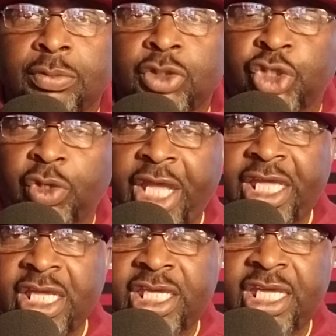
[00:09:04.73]
So they
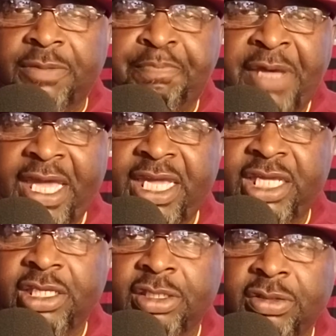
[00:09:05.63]
can get
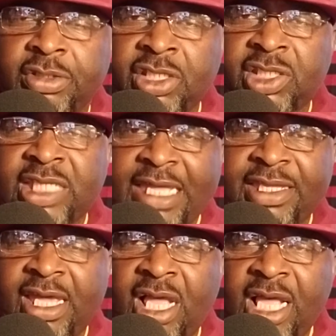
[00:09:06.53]
paid. This is how
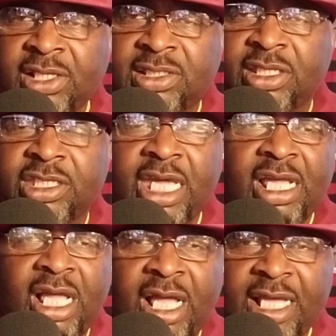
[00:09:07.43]
they hustling. They
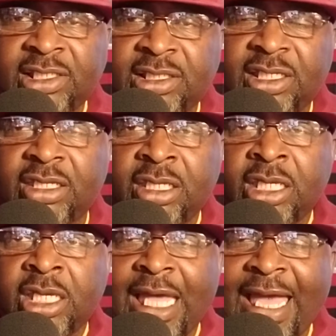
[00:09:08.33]
hustling
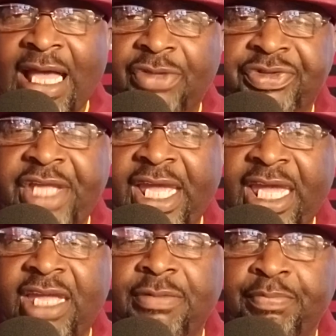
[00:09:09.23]
our
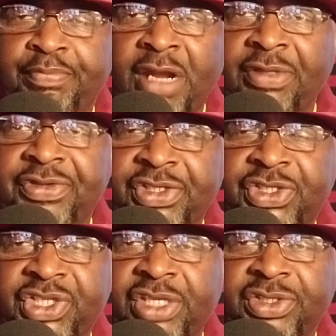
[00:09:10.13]
dead brothers and
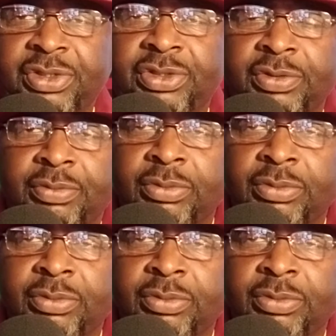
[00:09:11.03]
sisters.